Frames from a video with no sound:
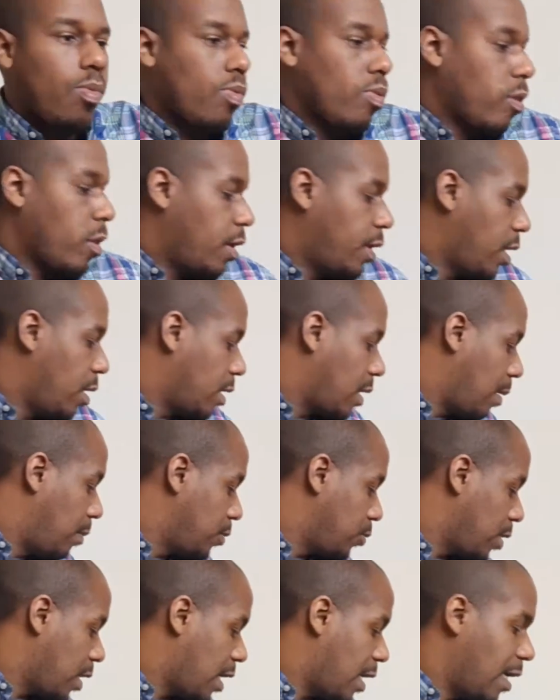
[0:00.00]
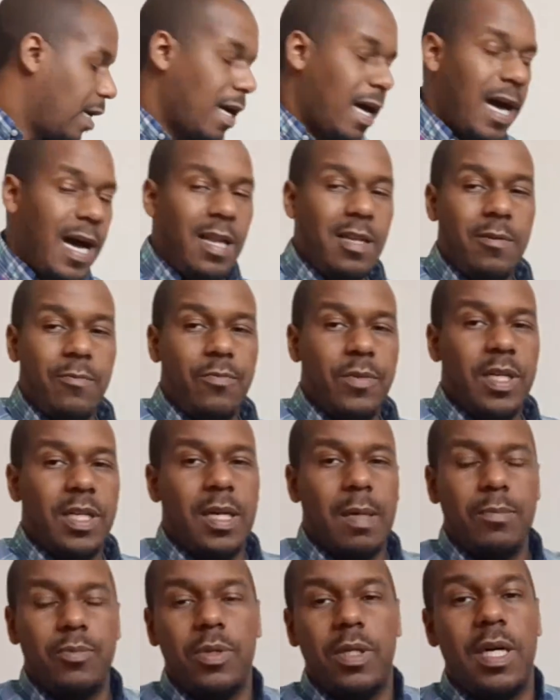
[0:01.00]
Now it comes with
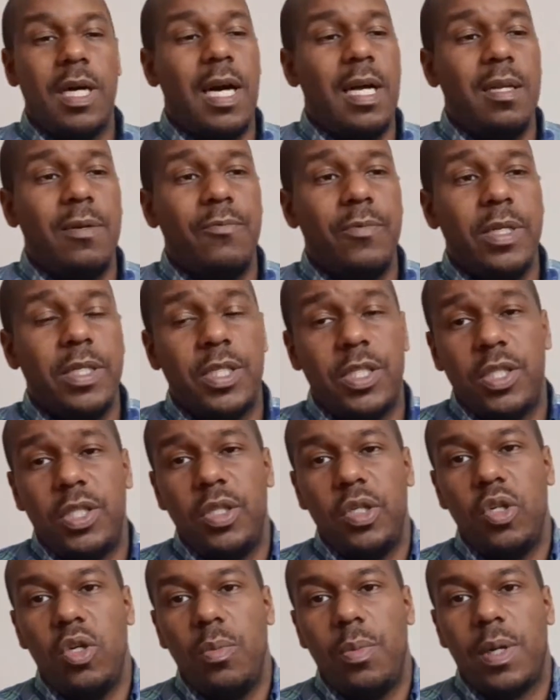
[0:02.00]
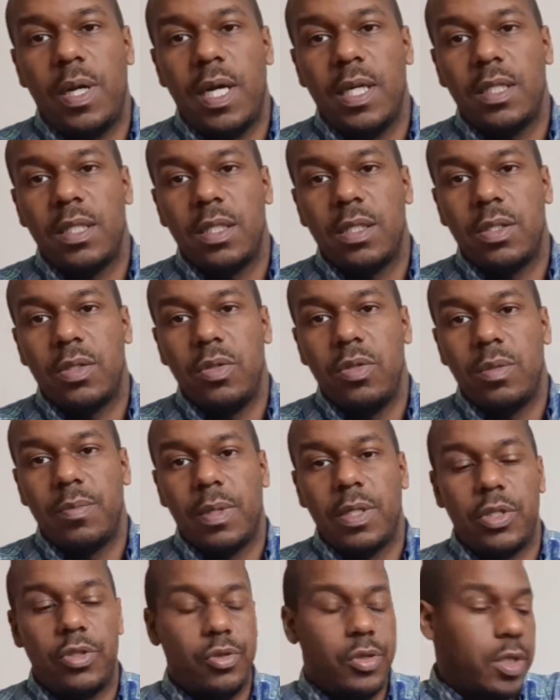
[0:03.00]
an Allen wrench too, but I just use my
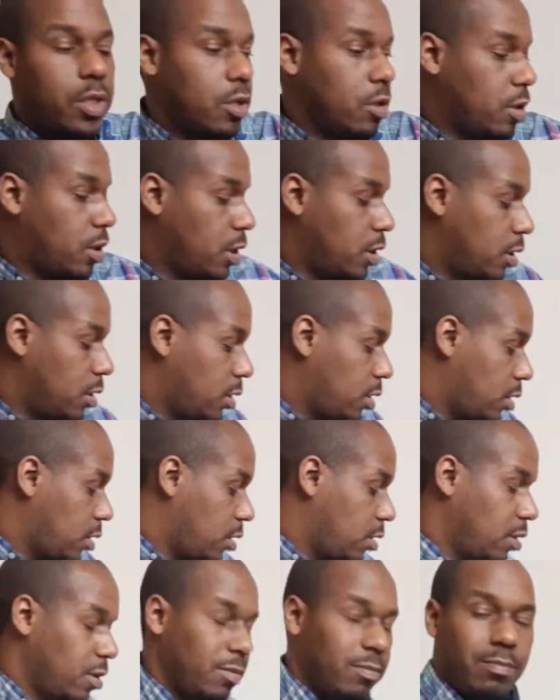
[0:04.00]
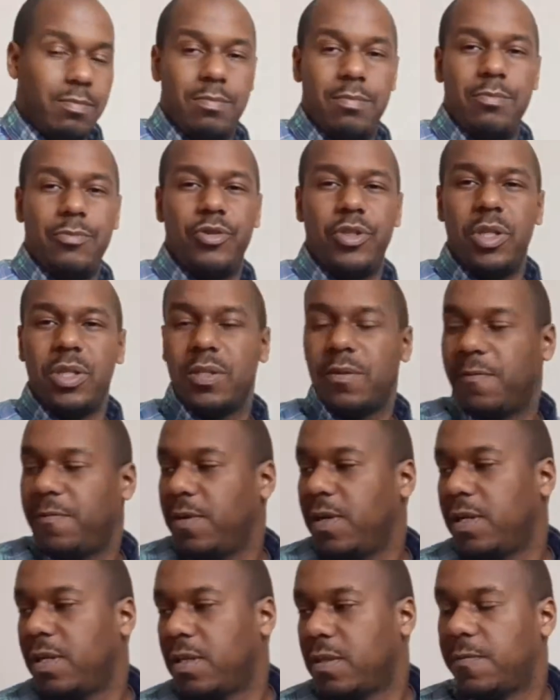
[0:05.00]
drill because drills are fun.
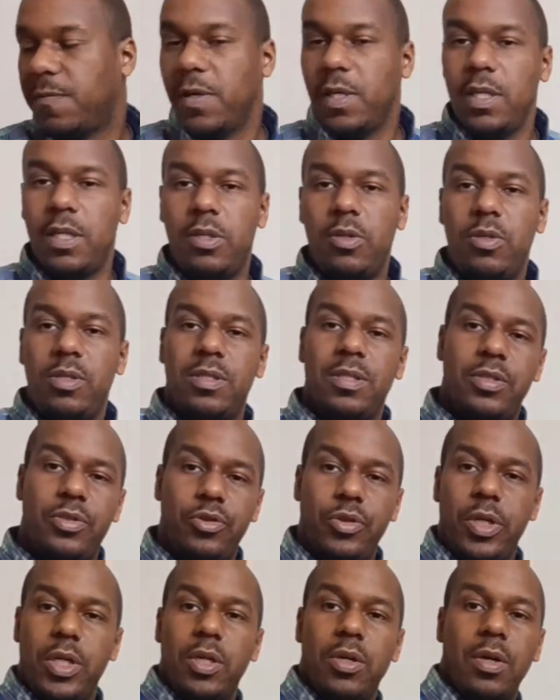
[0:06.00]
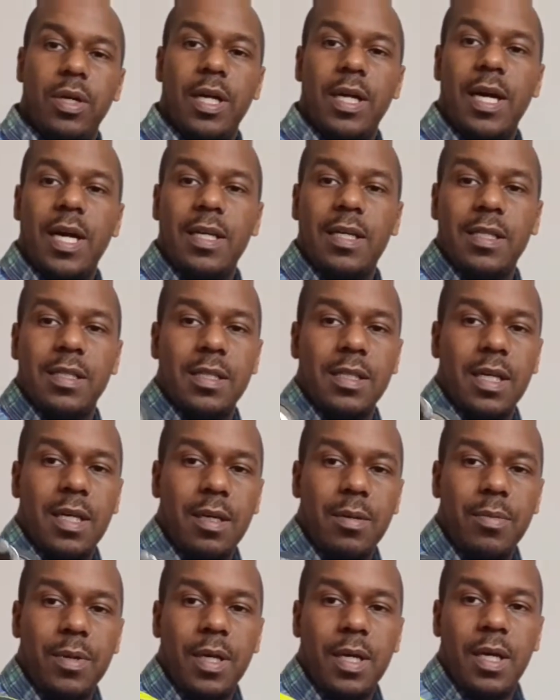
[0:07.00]
It's fun to use the drill, and I got the same
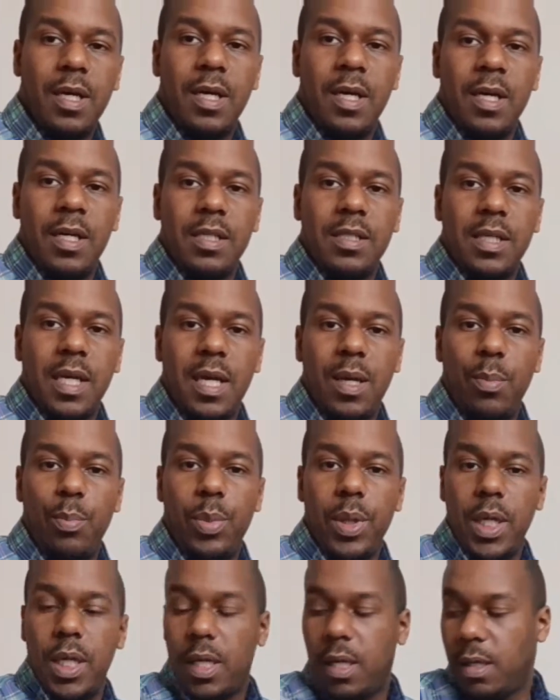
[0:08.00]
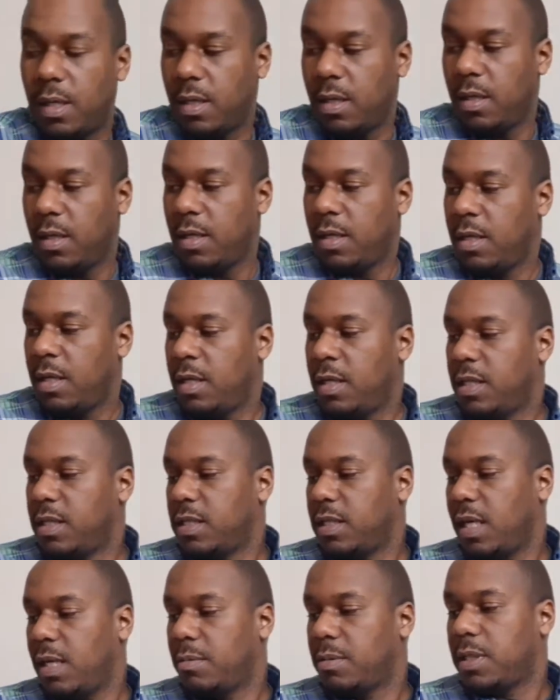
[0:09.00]
bit,
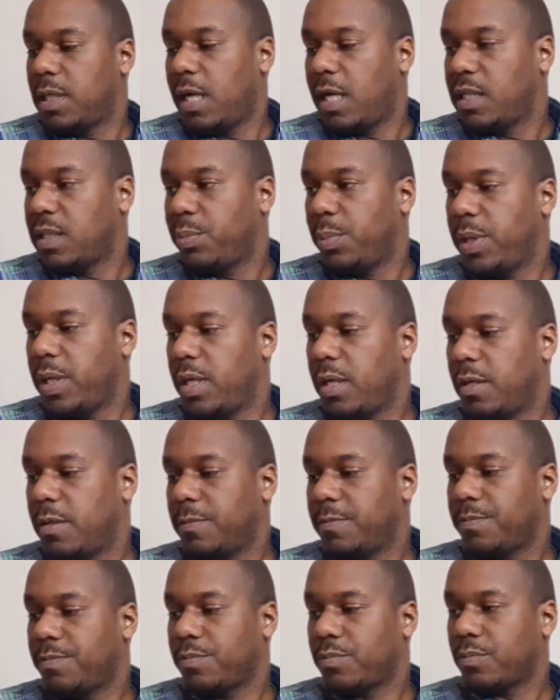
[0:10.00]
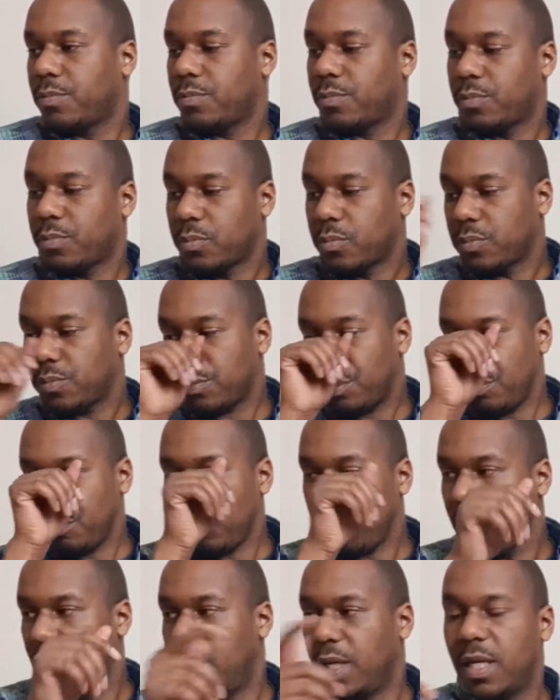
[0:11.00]
same size bit.
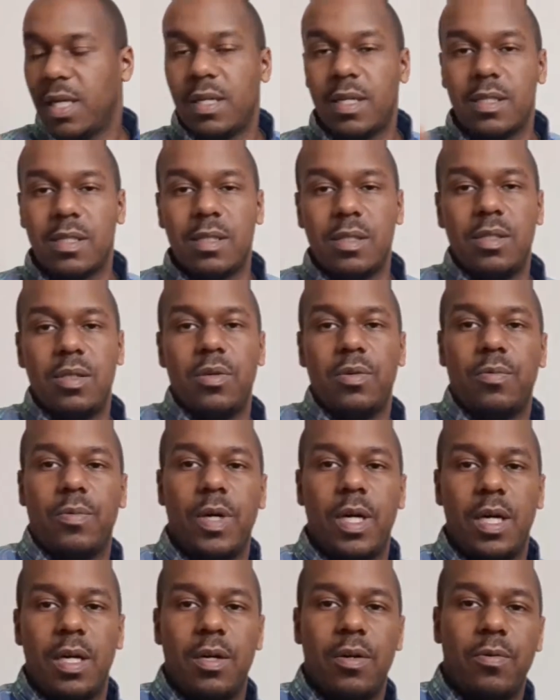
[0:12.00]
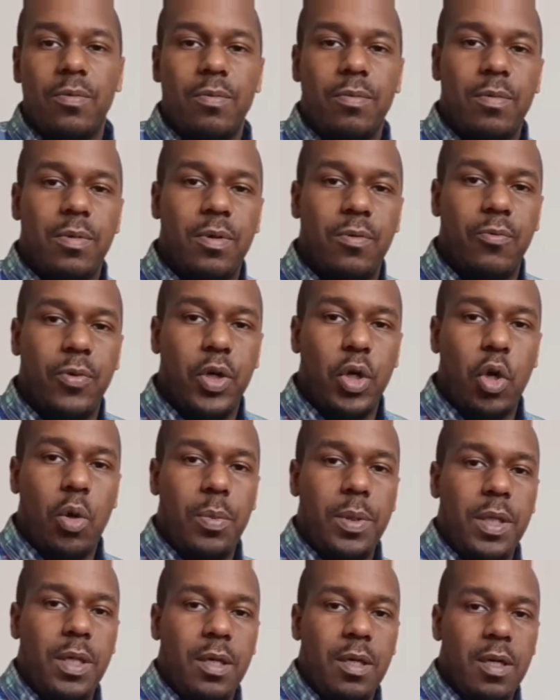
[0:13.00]
Again, this is the Ryobi
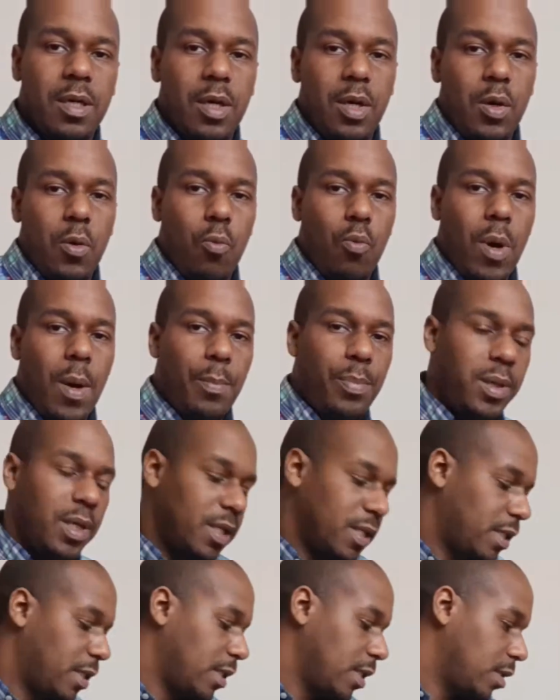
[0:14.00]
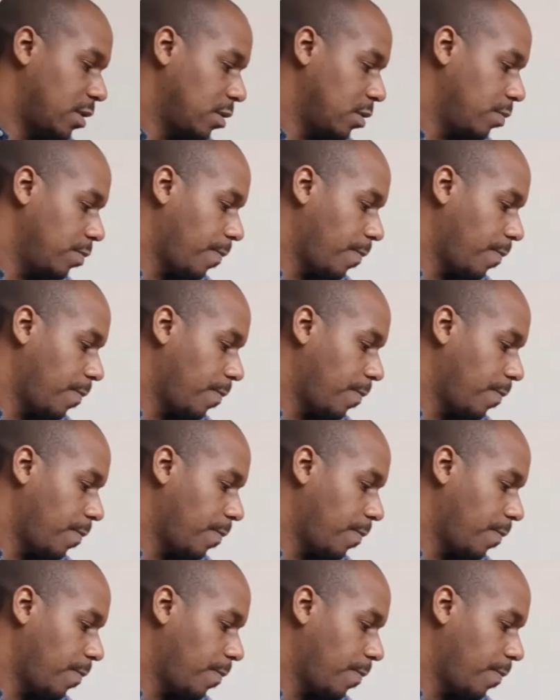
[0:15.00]
1+ system.